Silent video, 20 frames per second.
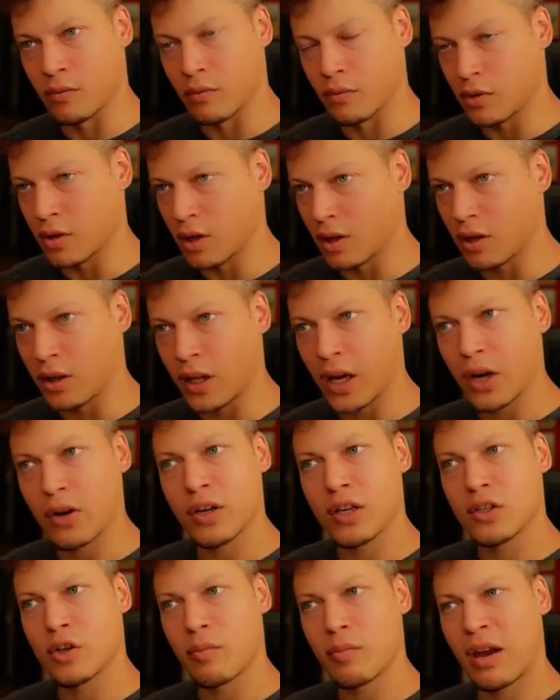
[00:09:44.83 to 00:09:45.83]
the
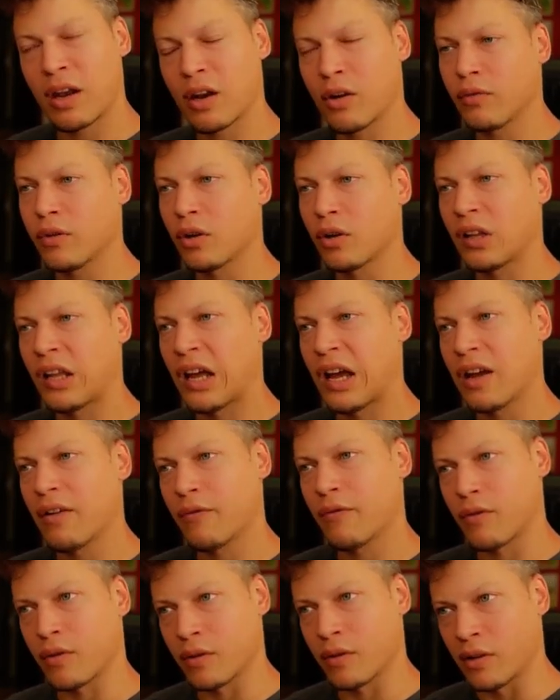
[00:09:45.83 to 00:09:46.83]
clarity domain of your life,
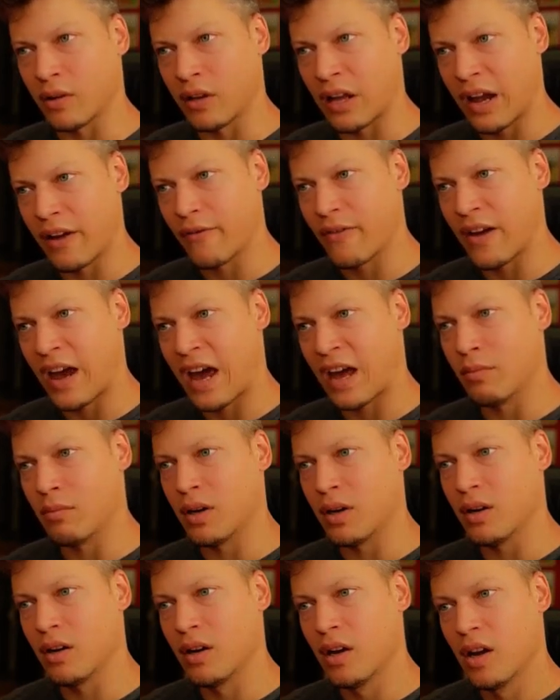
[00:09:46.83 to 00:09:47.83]
for the life
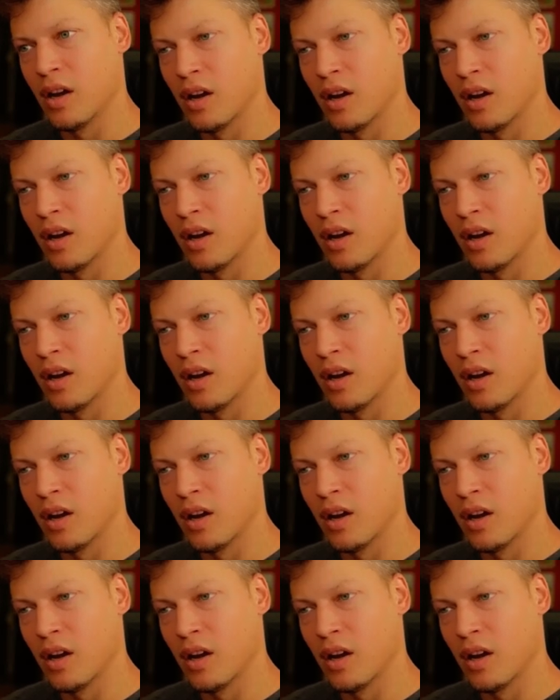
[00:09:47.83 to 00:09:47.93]
admin,